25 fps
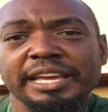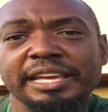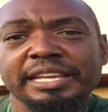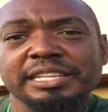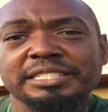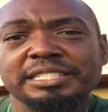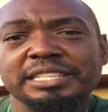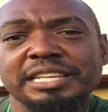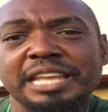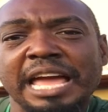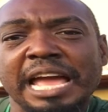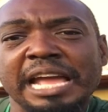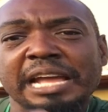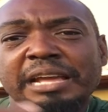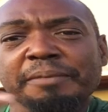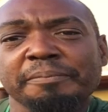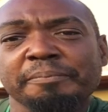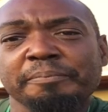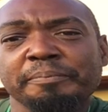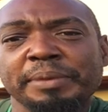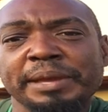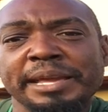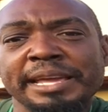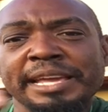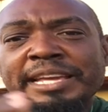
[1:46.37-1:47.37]
it's like
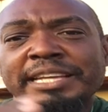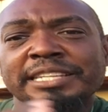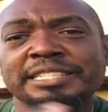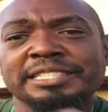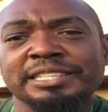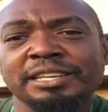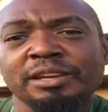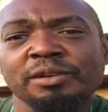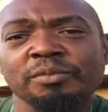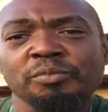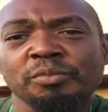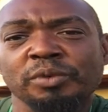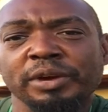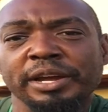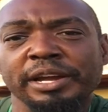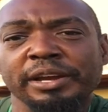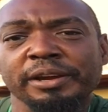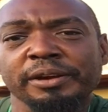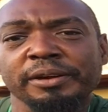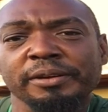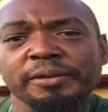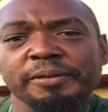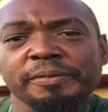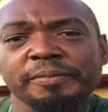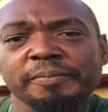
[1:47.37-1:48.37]
being
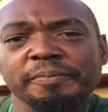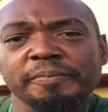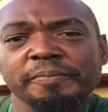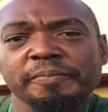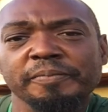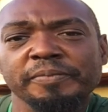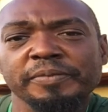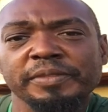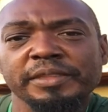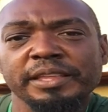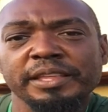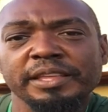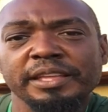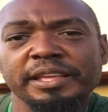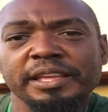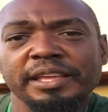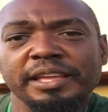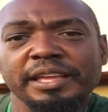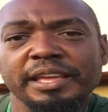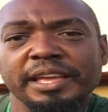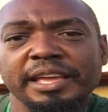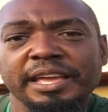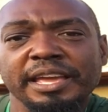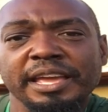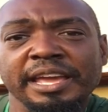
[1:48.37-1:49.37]
somewhere
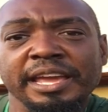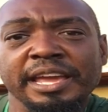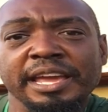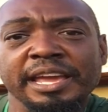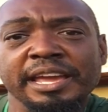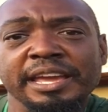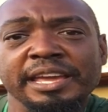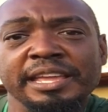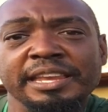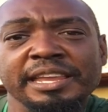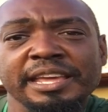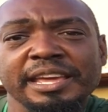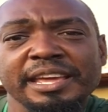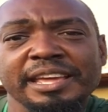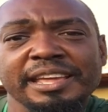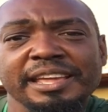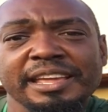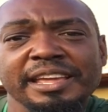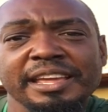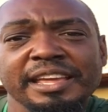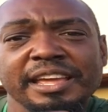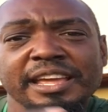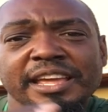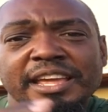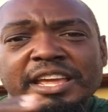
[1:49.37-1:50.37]
and
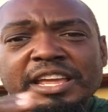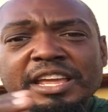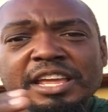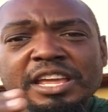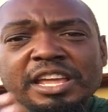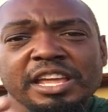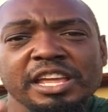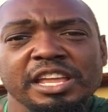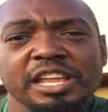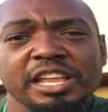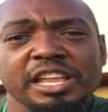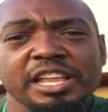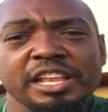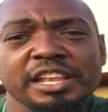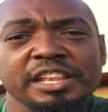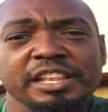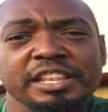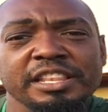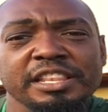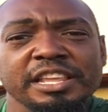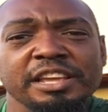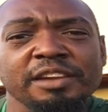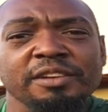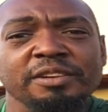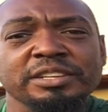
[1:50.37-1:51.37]

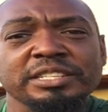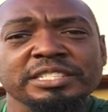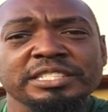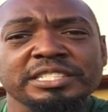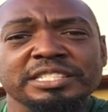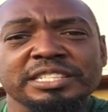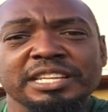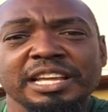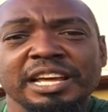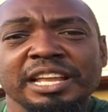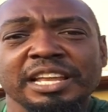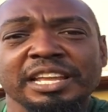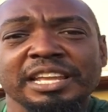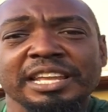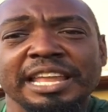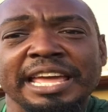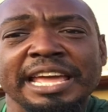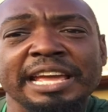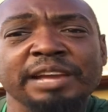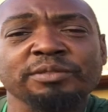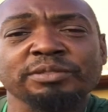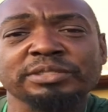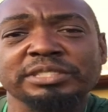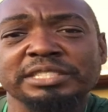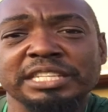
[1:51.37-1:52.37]
there's a
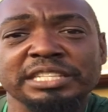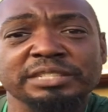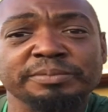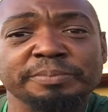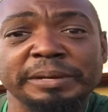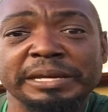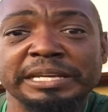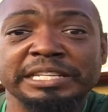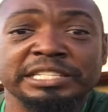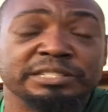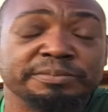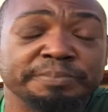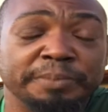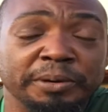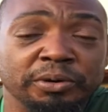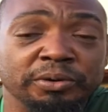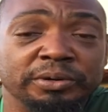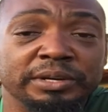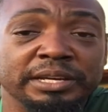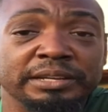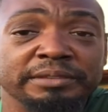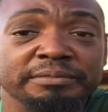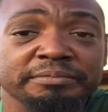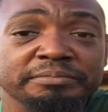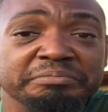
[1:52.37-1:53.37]
language that's being
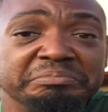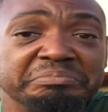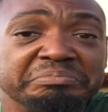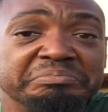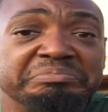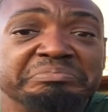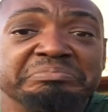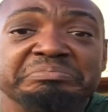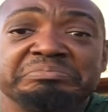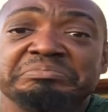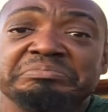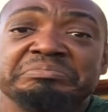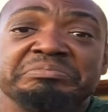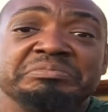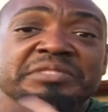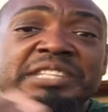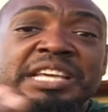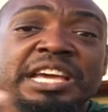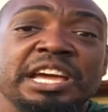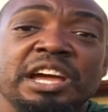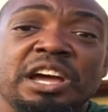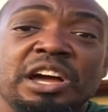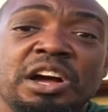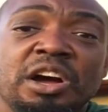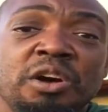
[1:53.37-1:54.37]
spoken
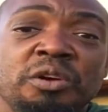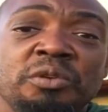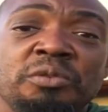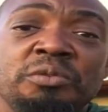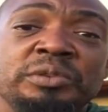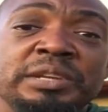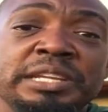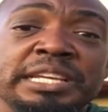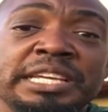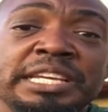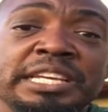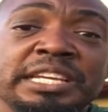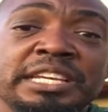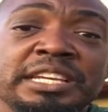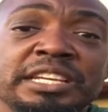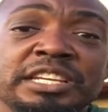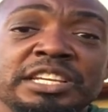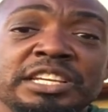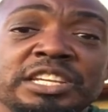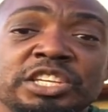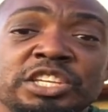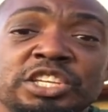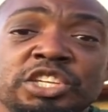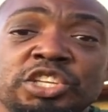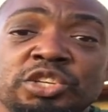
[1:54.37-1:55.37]
that only
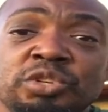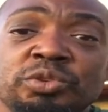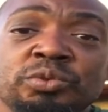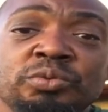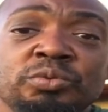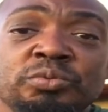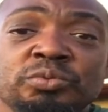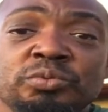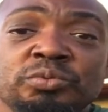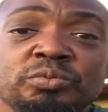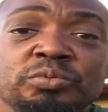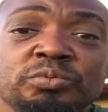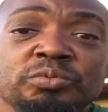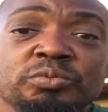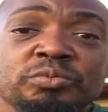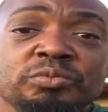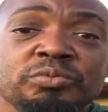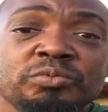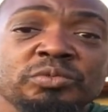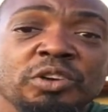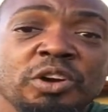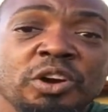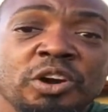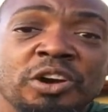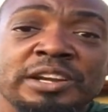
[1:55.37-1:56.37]
you
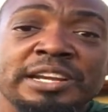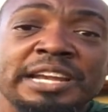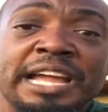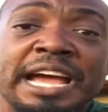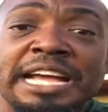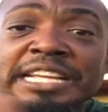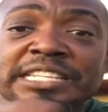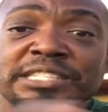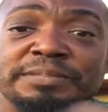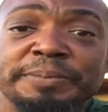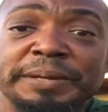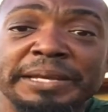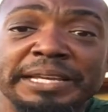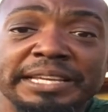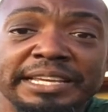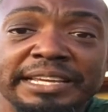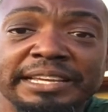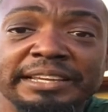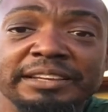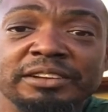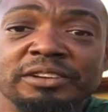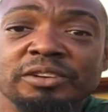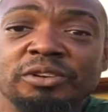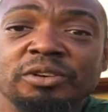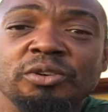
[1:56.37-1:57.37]
are not speaking
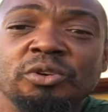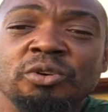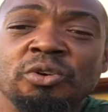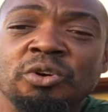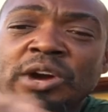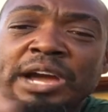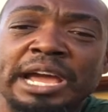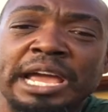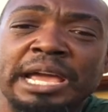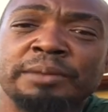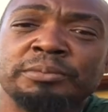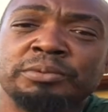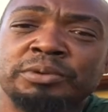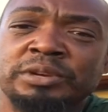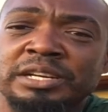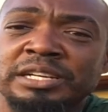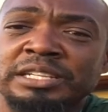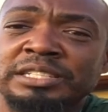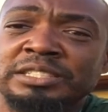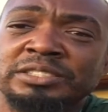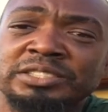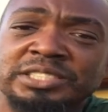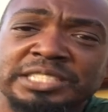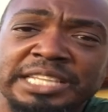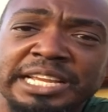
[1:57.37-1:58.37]
or able to
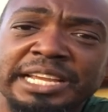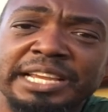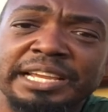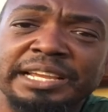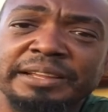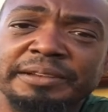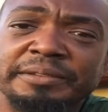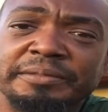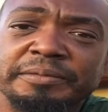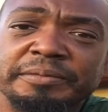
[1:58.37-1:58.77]
understand.